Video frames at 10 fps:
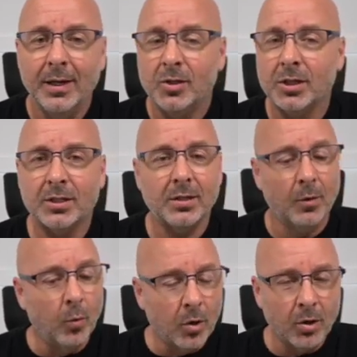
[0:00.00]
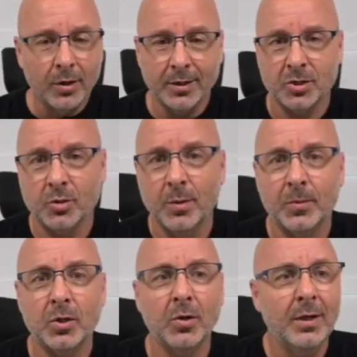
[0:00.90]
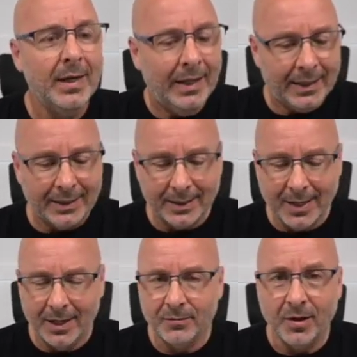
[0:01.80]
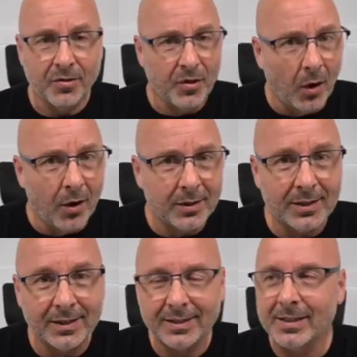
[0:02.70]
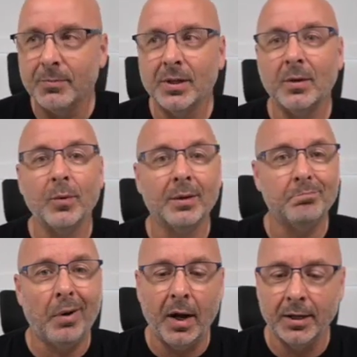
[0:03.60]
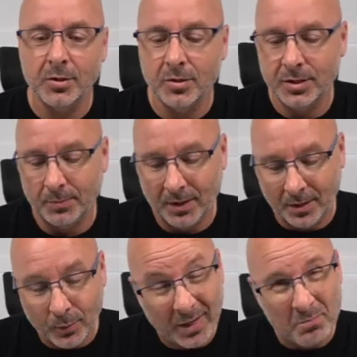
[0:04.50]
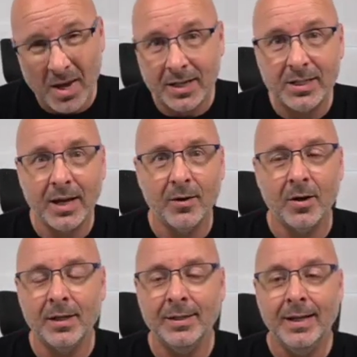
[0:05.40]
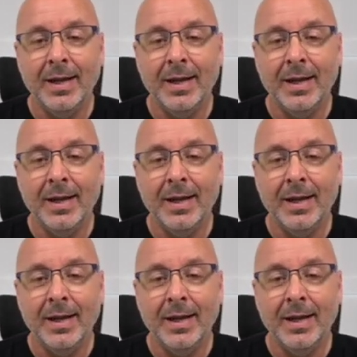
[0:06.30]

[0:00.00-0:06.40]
Just a word, a scripture, kind of a thought, something that we can ponder, something that we can meditate on.